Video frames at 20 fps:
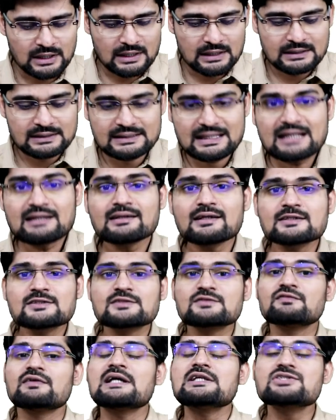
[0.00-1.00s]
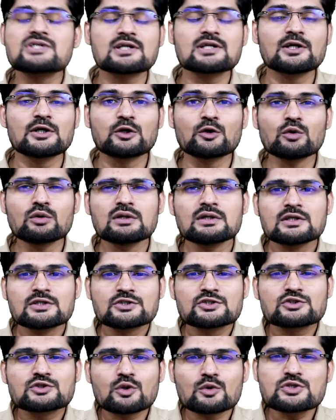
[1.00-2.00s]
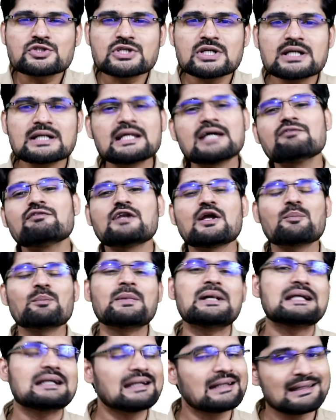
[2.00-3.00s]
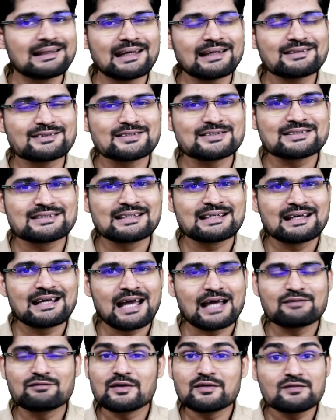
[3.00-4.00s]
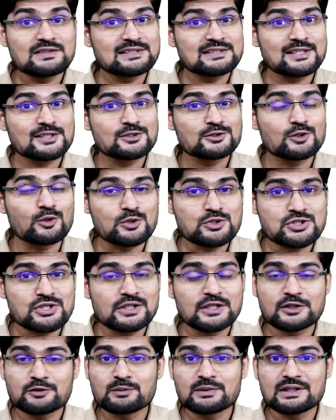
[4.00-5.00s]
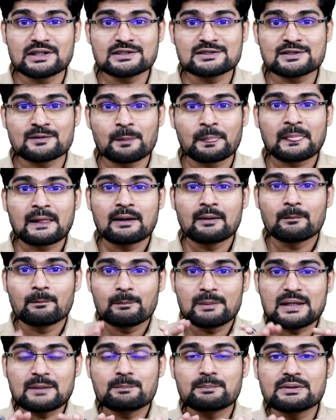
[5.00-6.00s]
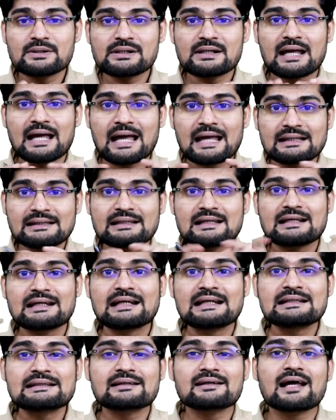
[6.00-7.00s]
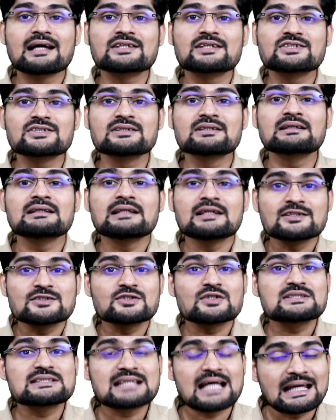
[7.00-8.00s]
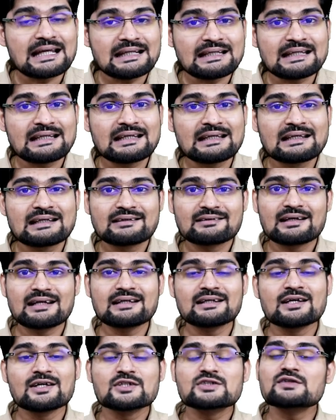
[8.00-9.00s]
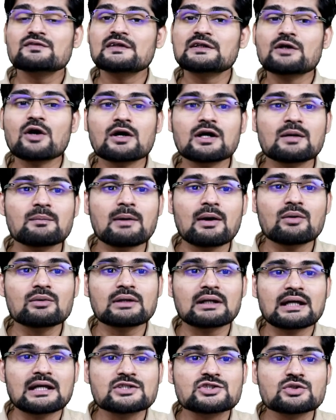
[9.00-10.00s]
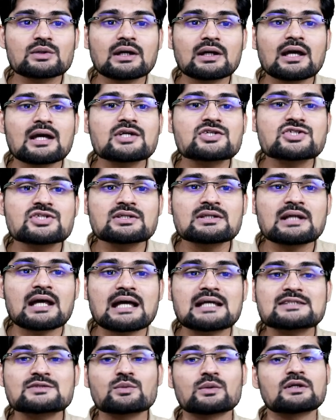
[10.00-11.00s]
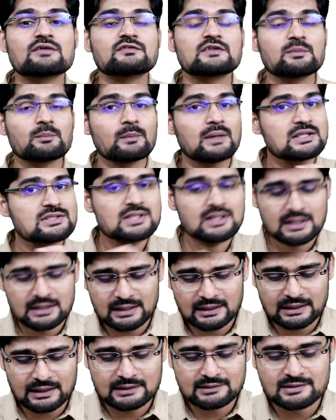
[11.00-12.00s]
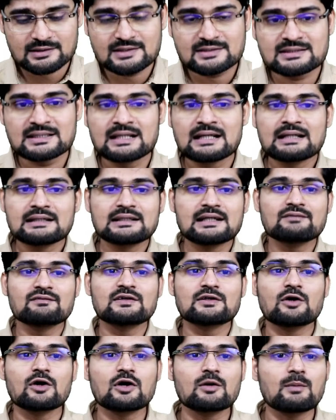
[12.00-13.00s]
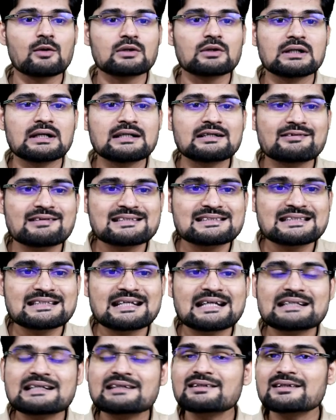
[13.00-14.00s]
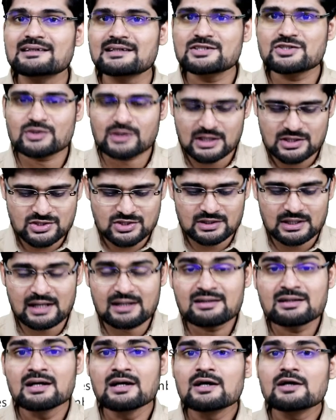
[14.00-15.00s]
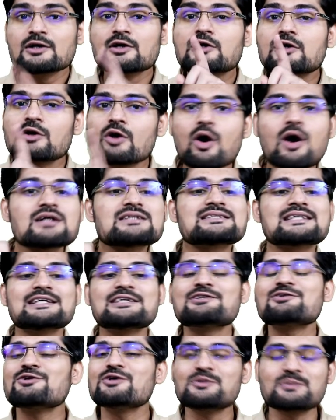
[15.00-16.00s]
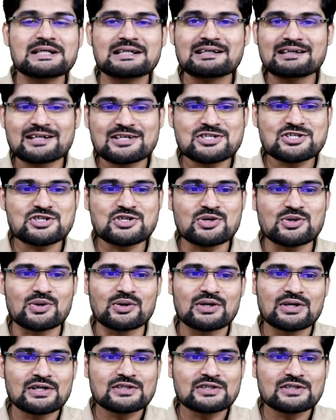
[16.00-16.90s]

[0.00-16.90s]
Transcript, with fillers: Then let's venture into social development indicators. And when we say social, it means people and their interaction, society, right? So we talk about education as one of the major indicators. Then we talk about literacy rate under education and gross enrollment ratio.